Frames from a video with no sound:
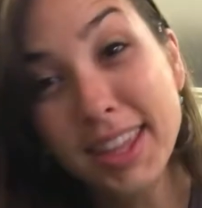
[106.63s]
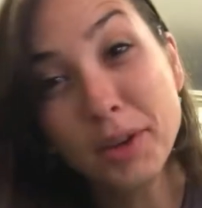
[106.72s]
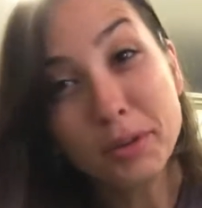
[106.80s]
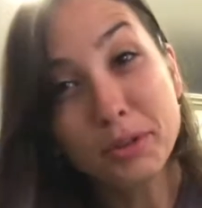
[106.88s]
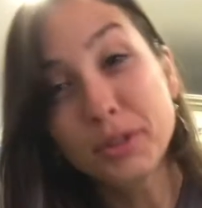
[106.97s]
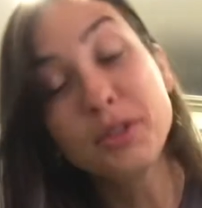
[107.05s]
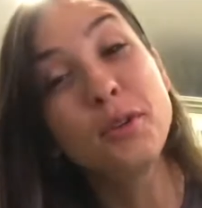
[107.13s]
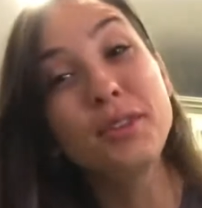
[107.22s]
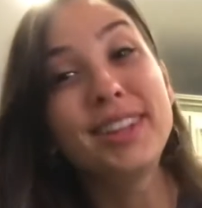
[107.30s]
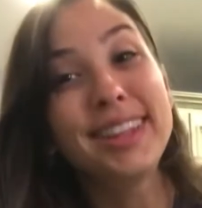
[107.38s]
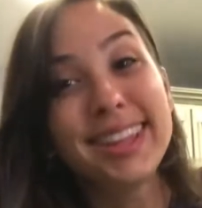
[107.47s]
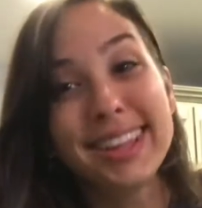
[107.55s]
with
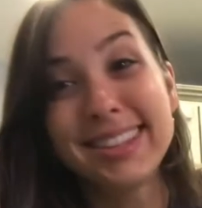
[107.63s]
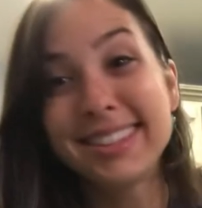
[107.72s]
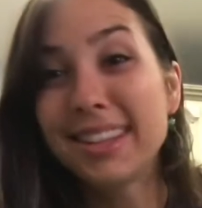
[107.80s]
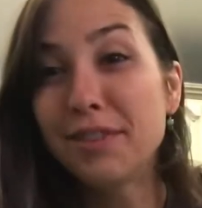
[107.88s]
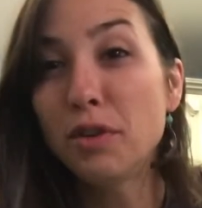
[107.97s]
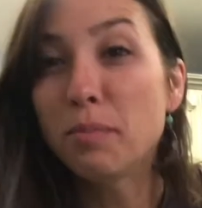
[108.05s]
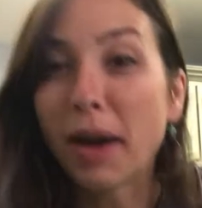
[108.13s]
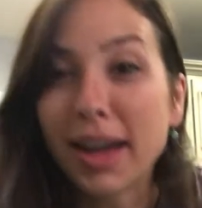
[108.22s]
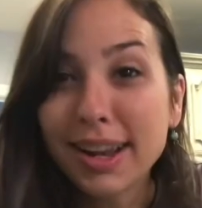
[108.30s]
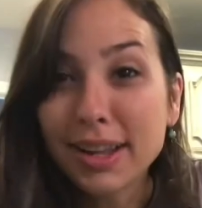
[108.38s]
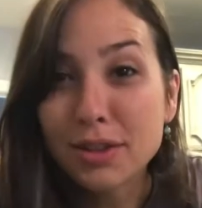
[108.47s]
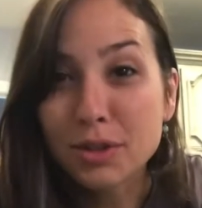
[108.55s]
granola is if you buy
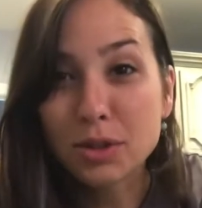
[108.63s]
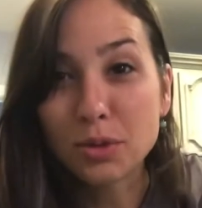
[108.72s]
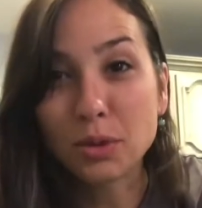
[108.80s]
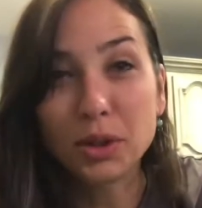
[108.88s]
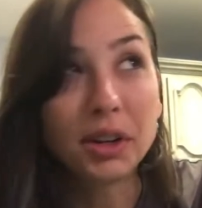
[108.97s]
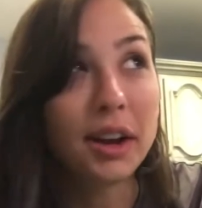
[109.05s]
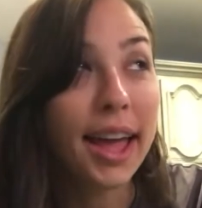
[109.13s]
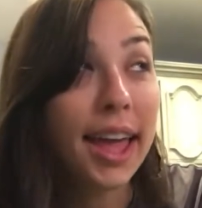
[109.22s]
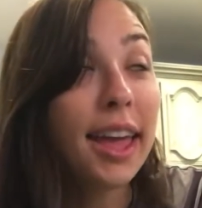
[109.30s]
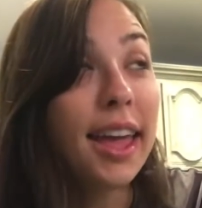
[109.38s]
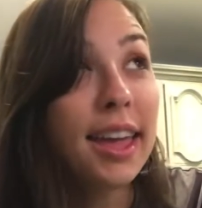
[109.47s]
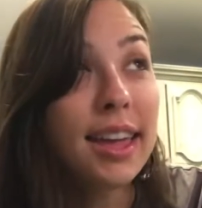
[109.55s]
it at the store,
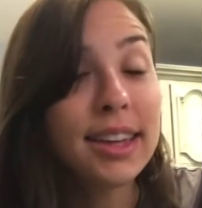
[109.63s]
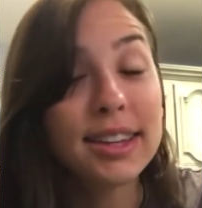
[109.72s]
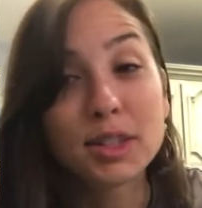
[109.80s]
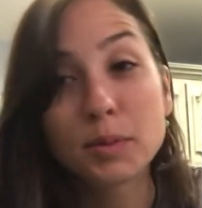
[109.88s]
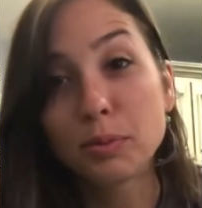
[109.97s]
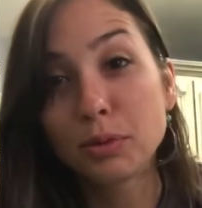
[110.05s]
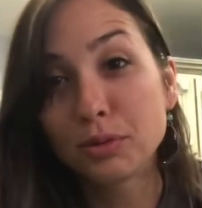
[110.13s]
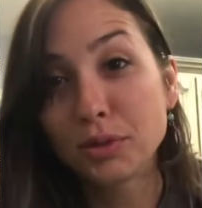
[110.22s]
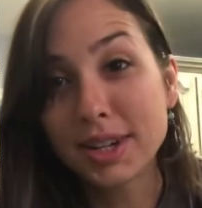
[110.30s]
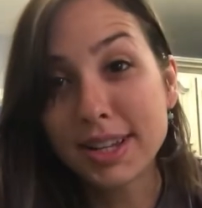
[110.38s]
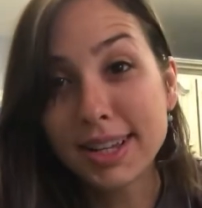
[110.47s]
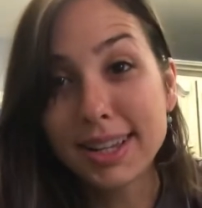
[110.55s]
it's
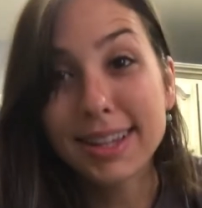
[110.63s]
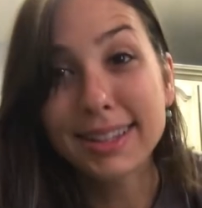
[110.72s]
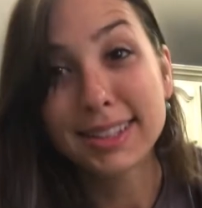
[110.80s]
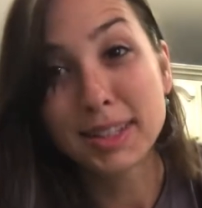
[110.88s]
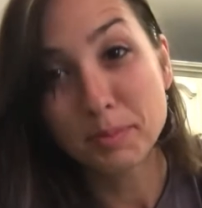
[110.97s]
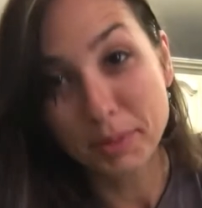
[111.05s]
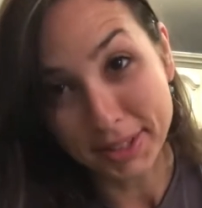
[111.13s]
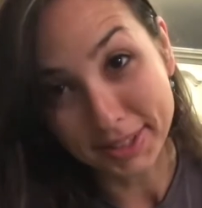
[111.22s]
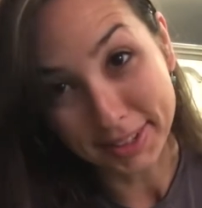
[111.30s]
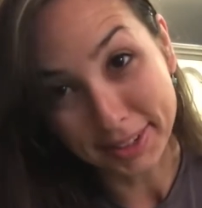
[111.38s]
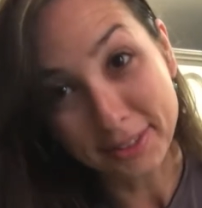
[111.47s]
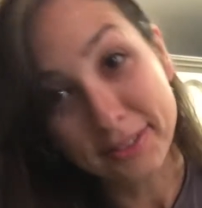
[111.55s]
pretty
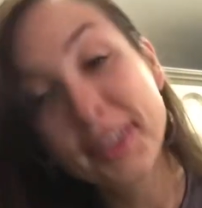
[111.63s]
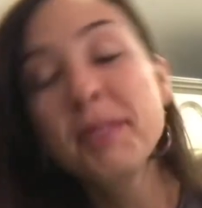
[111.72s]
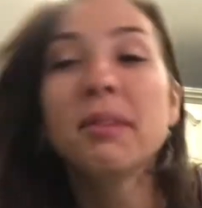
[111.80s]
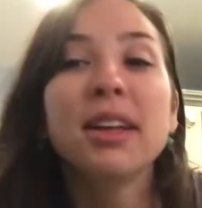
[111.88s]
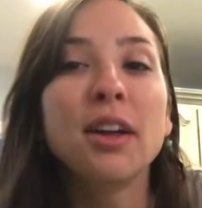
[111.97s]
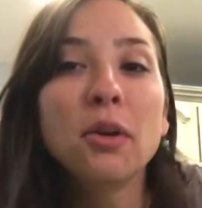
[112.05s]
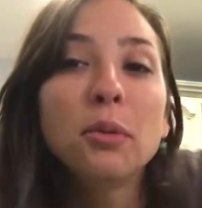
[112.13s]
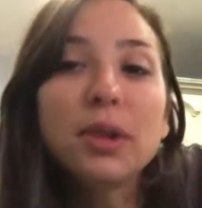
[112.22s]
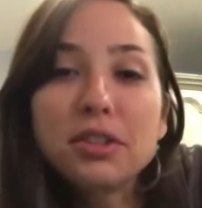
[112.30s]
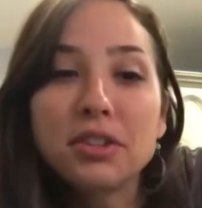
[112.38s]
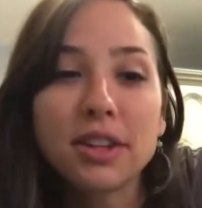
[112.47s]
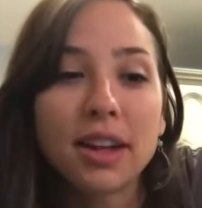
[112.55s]
expensive,
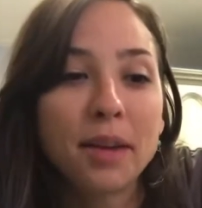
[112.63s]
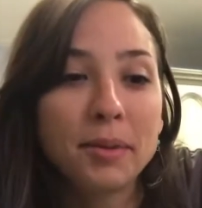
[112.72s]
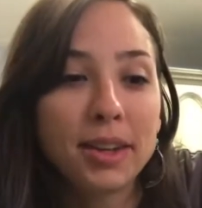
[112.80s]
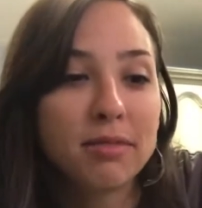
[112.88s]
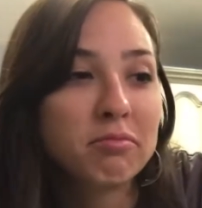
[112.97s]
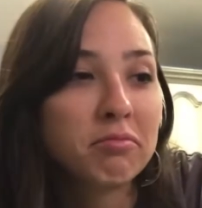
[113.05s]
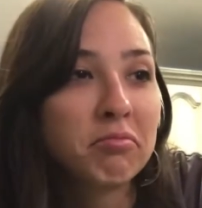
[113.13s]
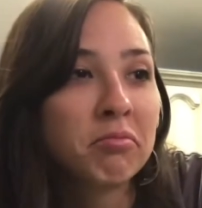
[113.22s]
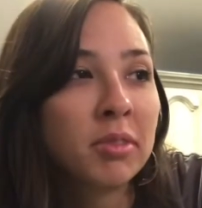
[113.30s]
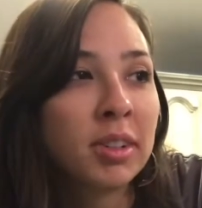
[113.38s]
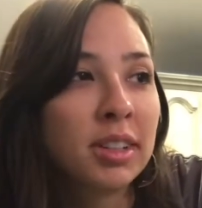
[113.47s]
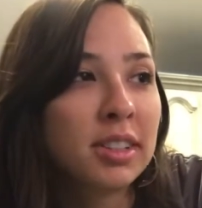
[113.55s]
which I mean,
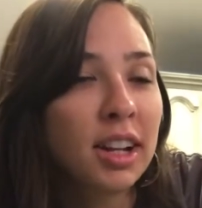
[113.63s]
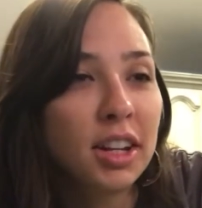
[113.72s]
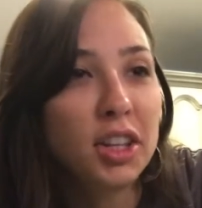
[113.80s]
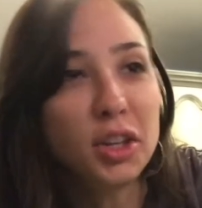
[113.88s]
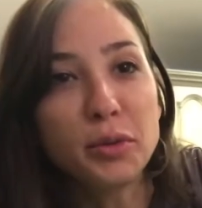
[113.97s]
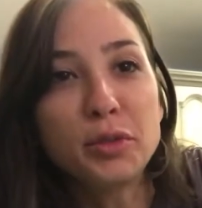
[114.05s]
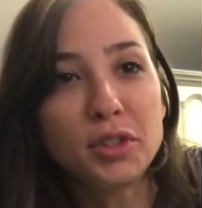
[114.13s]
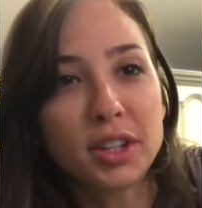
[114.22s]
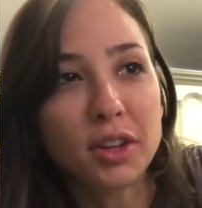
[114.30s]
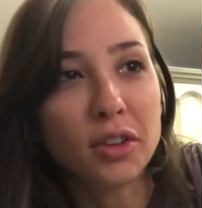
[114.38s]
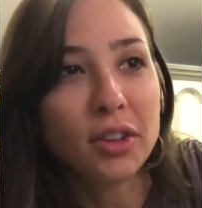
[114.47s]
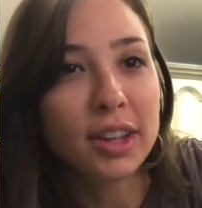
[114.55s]
it's not a huge
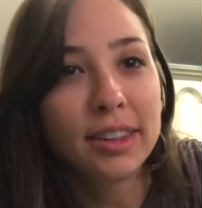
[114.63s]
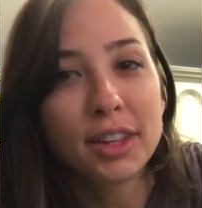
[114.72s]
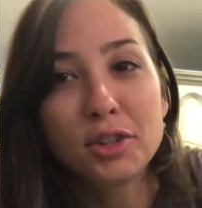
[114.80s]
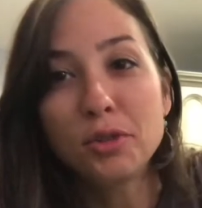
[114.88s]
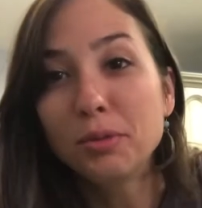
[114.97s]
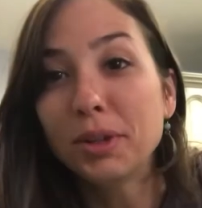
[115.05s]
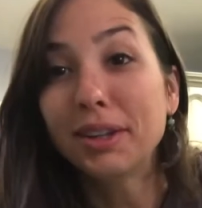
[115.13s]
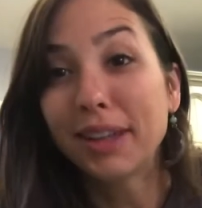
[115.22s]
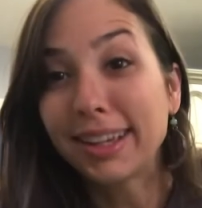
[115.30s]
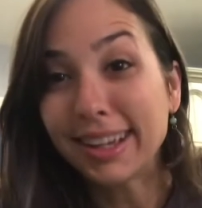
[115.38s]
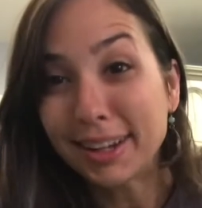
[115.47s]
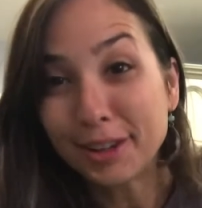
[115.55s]
deal unless you really
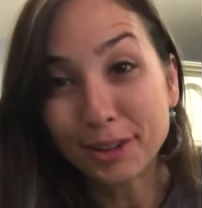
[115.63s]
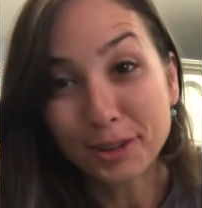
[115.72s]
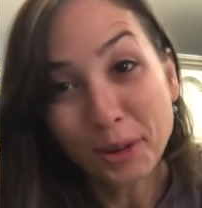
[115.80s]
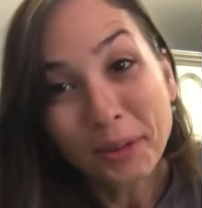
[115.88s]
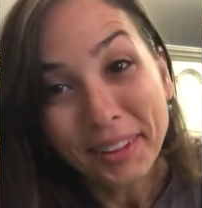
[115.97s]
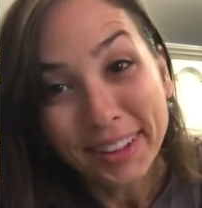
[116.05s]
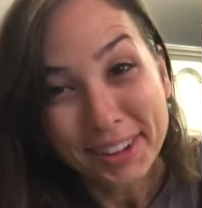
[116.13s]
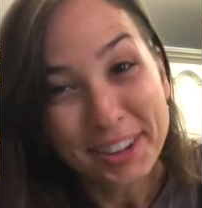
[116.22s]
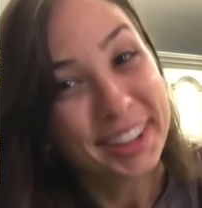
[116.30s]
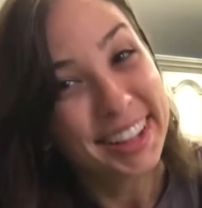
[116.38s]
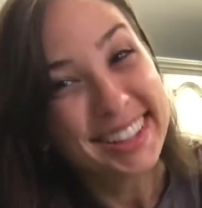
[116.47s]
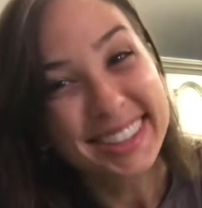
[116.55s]
like eating granola and your
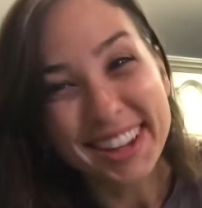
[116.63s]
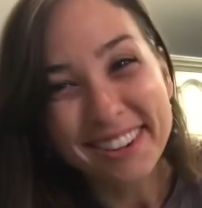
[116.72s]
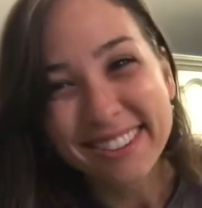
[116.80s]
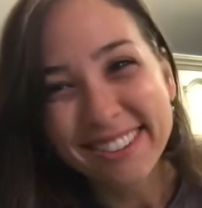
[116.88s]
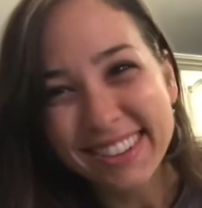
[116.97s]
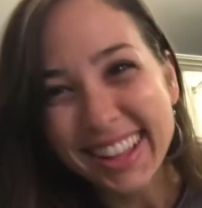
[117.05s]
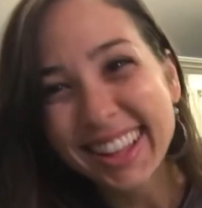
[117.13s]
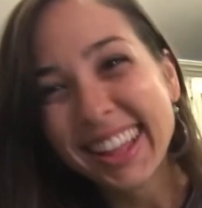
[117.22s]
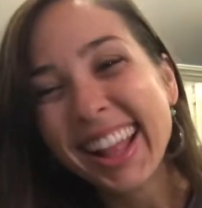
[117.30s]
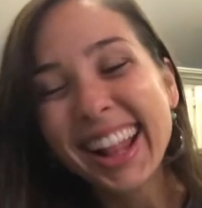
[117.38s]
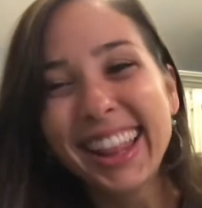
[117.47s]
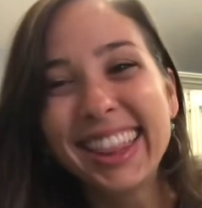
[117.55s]
kids like granola.
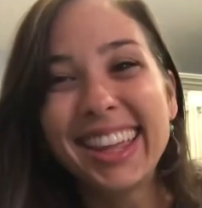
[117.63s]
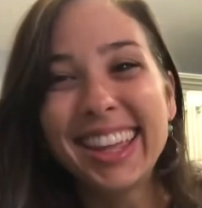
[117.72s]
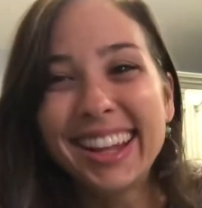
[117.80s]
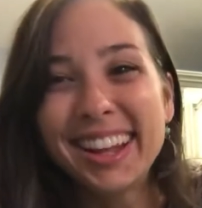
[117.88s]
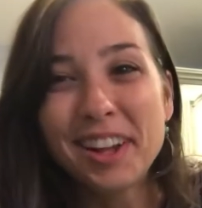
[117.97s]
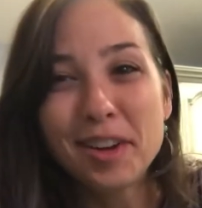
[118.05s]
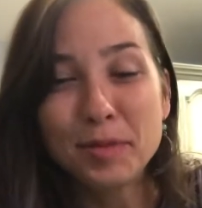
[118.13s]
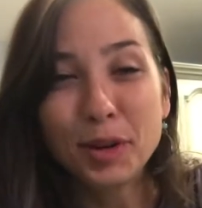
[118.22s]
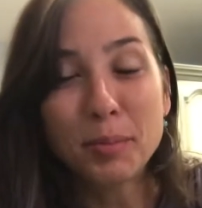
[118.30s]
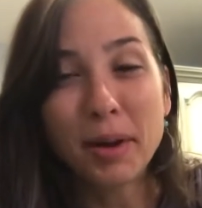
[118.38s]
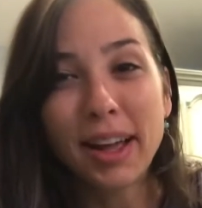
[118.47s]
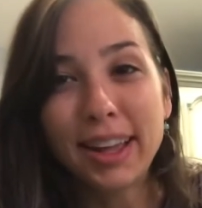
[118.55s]
Then you're
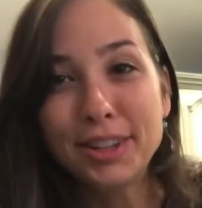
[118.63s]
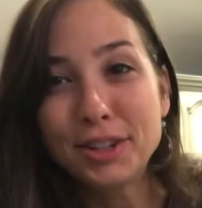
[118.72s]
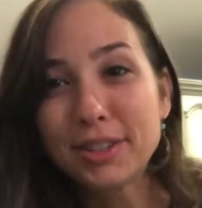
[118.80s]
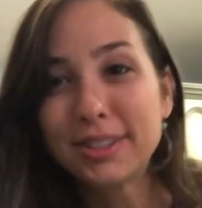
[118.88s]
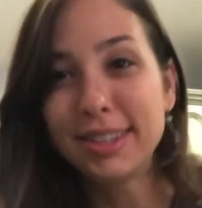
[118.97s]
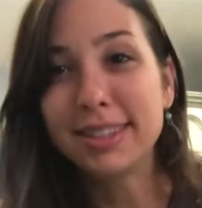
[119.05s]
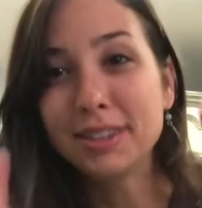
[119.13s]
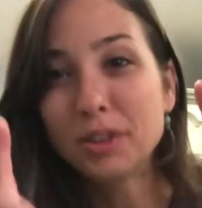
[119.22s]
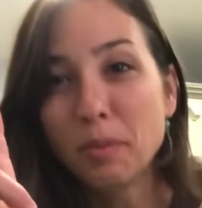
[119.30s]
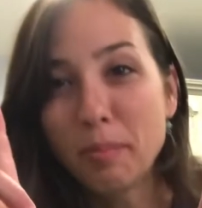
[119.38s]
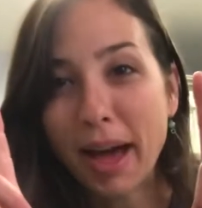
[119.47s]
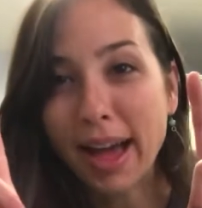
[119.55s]
buying just these
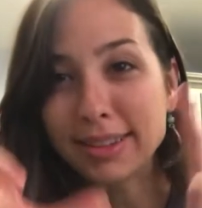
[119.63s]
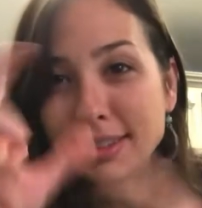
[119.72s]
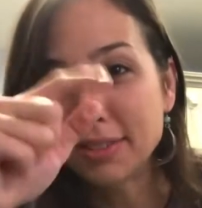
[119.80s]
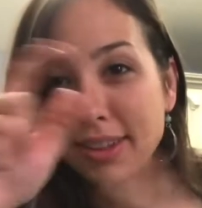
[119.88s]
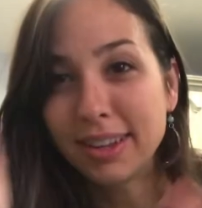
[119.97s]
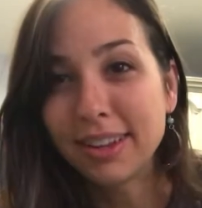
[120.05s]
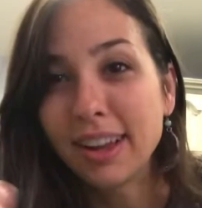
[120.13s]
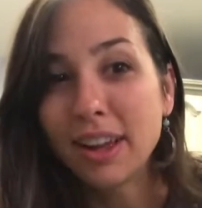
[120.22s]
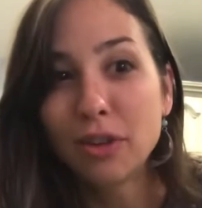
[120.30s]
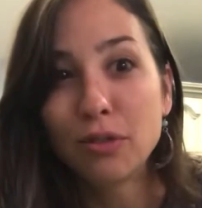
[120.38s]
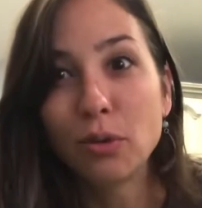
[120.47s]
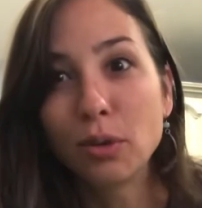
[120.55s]
little bags of it
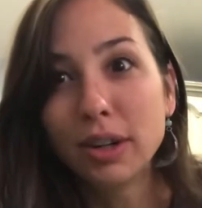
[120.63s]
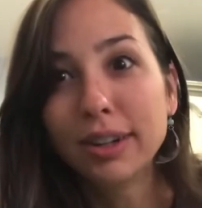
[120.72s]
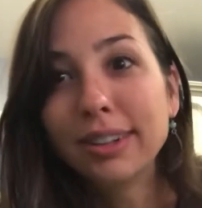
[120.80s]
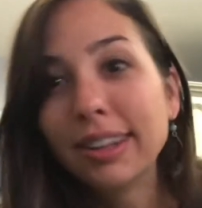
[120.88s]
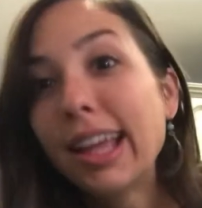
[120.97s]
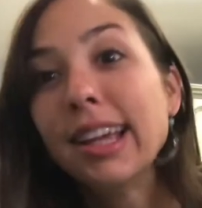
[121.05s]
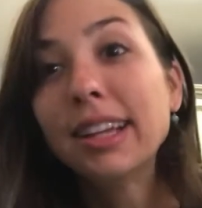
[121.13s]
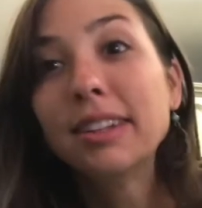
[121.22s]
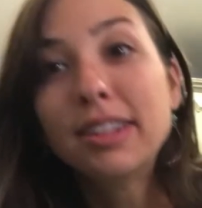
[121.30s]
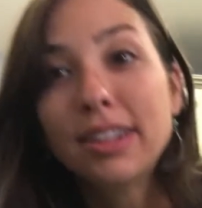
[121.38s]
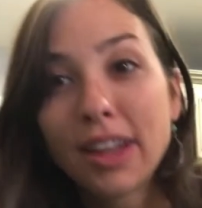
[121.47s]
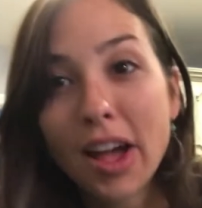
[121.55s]
for like
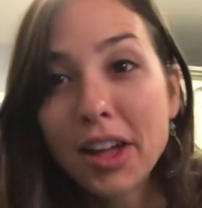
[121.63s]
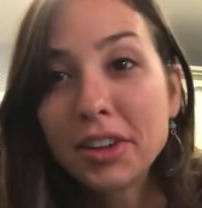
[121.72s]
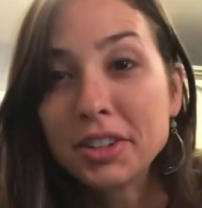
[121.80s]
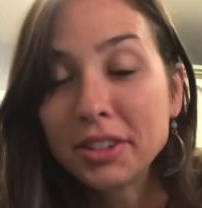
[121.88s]
not